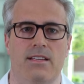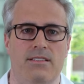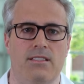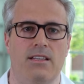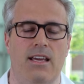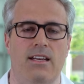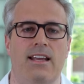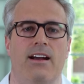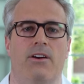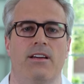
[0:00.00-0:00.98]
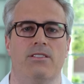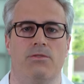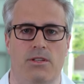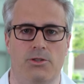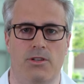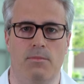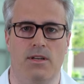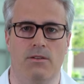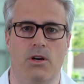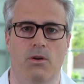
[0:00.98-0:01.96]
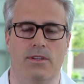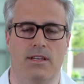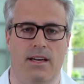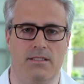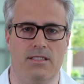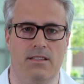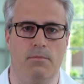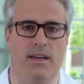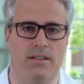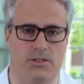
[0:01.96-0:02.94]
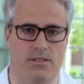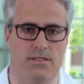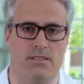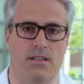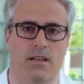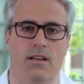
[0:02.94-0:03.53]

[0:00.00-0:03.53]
designated areas for the treatment of COVID-19 patients.